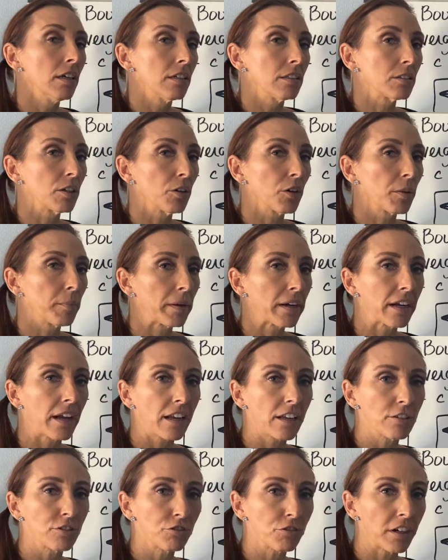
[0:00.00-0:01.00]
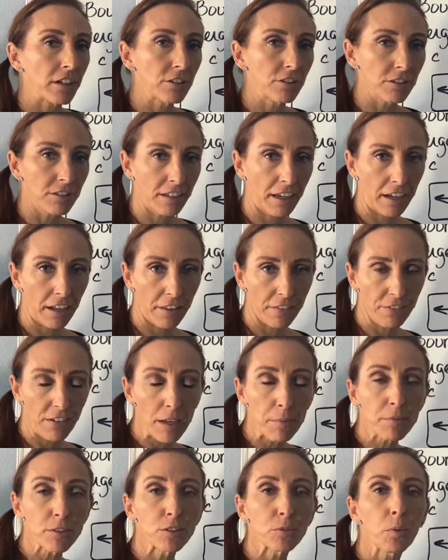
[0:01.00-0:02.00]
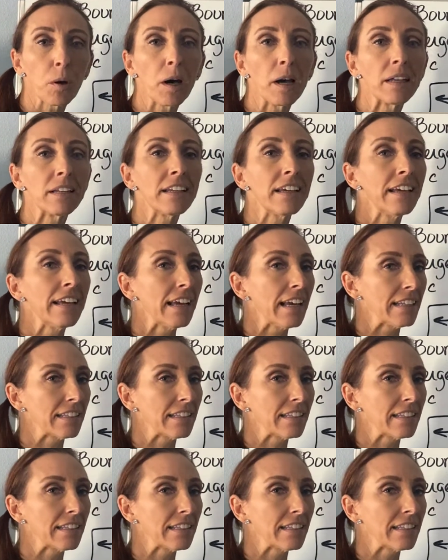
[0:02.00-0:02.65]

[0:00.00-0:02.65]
So the Marianas Trench is kind of the famous one.